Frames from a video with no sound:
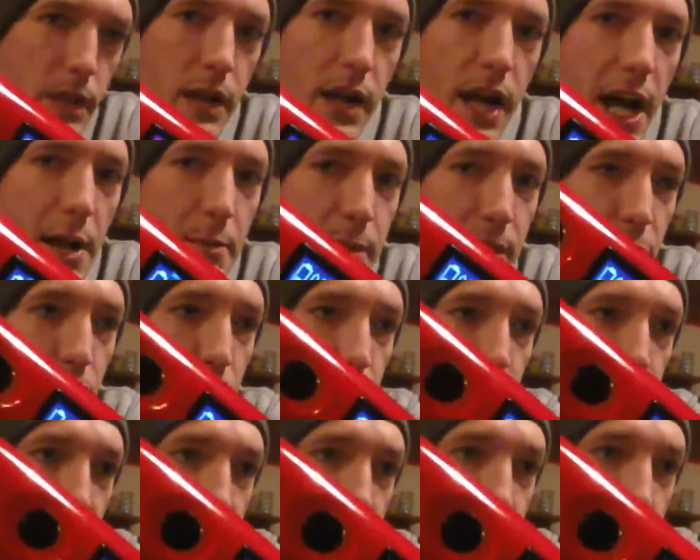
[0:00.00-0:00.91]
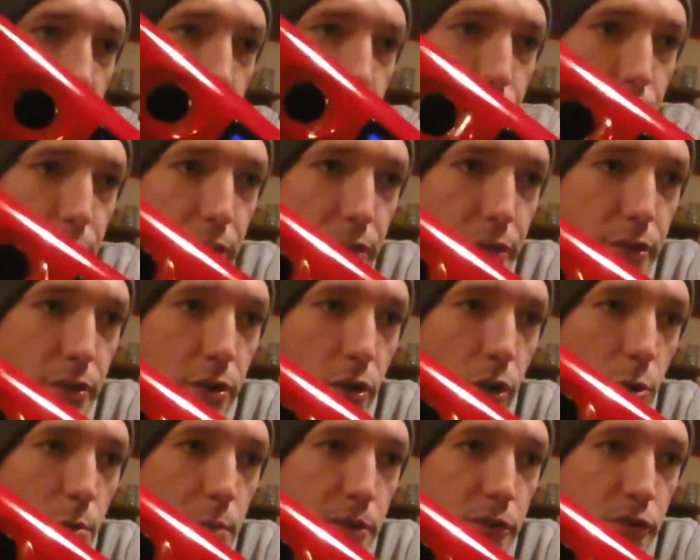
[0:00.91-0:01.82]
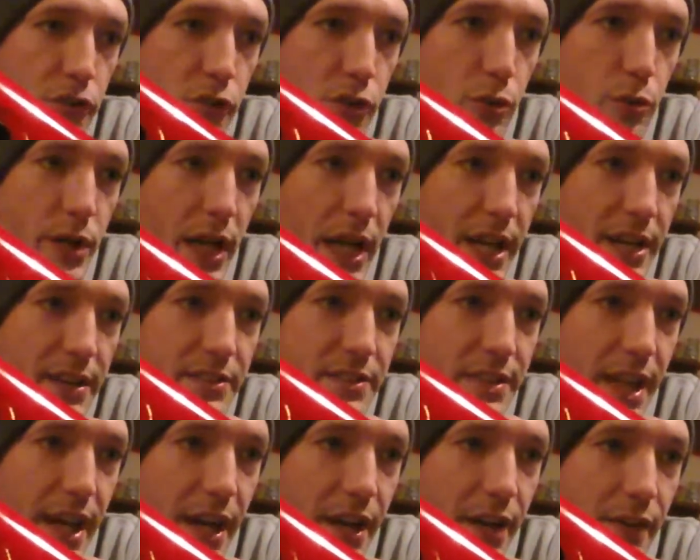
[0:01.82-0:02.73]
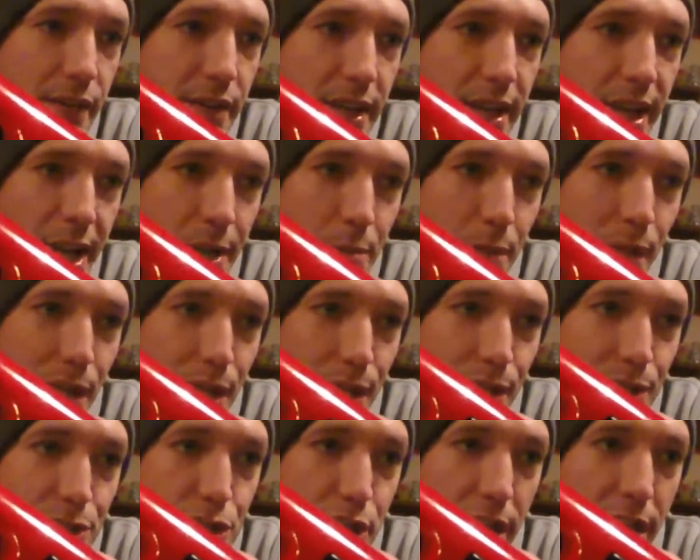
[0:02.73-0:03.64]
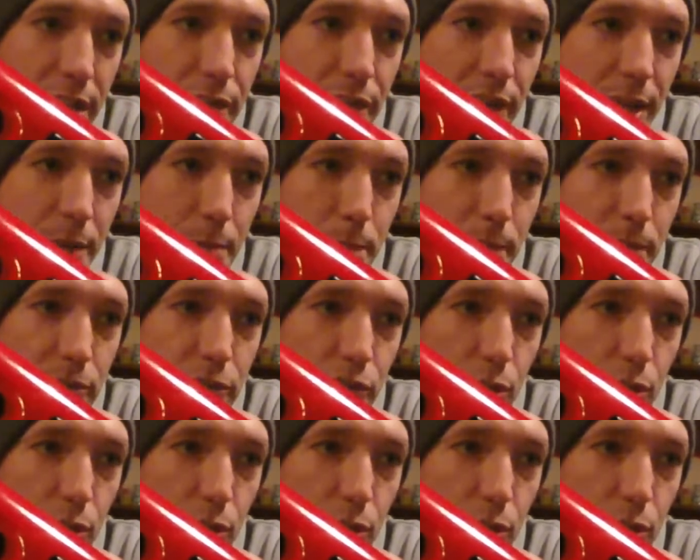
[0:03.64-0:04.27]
I've been using this thing for almost 2 days now, and I'm like a chain vapor.